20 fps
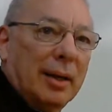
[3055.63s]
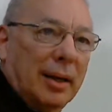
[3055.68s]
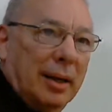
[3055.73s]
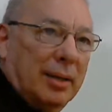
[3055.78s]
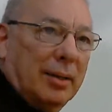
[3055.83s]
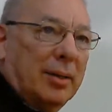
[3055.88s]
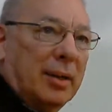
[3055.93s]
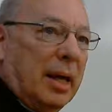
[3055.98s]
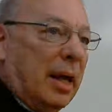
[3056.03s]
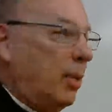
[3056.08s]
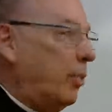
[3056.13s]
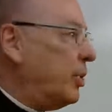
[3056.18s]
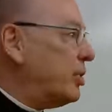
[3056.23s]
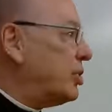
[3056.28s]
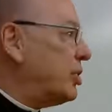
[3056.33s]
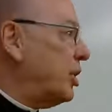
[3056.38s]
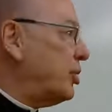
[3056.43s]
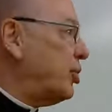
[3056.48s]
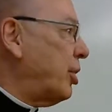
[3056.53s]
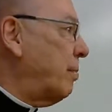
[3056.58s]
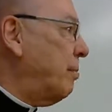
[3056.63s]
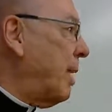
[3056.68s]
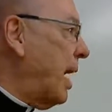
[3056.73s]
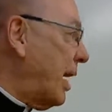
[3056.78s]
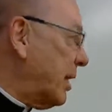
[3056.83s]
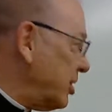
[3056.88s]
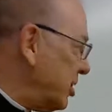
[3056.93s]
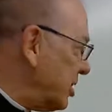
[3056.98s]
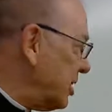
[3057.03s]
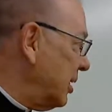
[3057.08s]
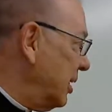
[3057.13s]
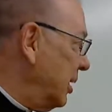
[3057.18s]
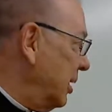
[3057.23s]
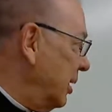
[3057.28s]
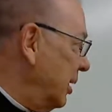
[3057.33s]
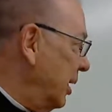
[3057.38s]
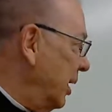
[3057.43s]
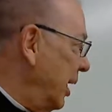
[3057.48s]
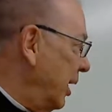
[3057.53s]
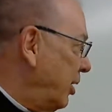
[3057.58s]
It was such a mess;
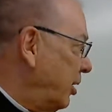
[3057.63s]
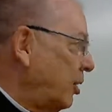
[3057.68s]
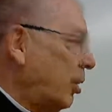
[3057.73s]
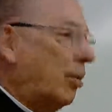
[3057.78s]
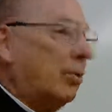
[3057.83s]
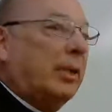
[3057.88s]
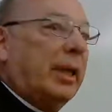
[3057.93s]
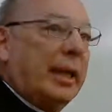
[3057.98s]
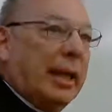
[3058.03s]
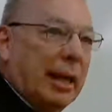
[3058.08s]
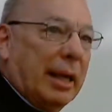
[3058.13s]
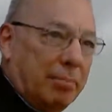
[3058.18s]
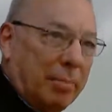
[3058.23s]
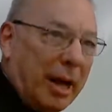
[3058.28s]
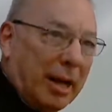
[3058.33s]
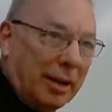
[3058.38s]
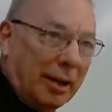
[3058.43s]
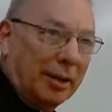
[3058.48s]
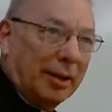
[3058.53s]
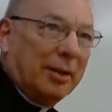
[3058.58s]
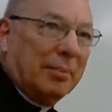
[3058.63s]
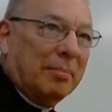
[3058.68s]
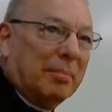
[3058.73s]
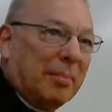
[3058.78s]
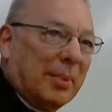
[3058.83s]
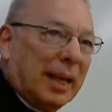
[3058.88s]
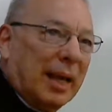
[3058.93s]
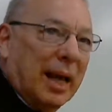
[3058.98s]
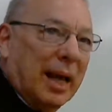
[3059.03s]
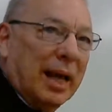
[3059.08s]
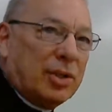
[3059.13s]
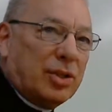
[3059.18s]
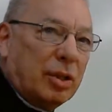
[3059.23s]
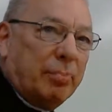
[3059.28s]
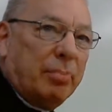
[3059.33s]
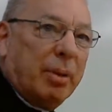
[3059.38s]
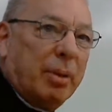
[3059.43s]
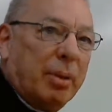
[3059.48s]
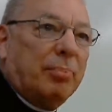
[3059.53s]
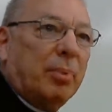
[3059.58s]
it could only get better, and so
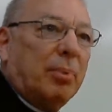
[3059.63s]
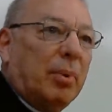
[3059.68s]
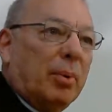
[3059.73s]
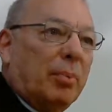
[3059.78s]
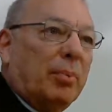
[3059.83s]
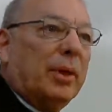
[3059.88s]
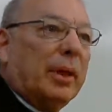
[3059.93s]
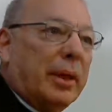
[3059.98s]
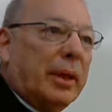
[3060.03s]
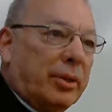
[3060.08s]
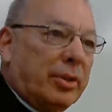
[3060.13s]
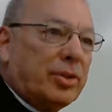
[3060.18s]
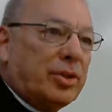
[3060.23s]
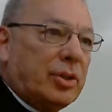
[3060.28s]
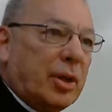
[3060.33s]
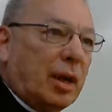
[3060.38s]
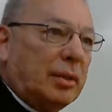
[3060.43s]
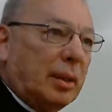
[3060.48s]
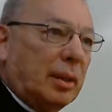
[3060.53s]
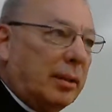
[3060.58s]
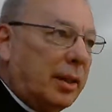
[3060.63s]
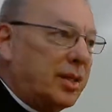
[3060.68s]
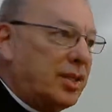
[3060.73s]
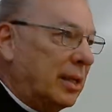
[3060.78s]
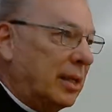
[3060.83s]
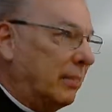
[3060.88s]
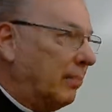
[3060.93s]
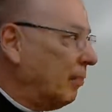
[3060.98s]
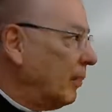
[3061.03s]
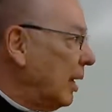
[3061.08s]
people were willing to start to listen.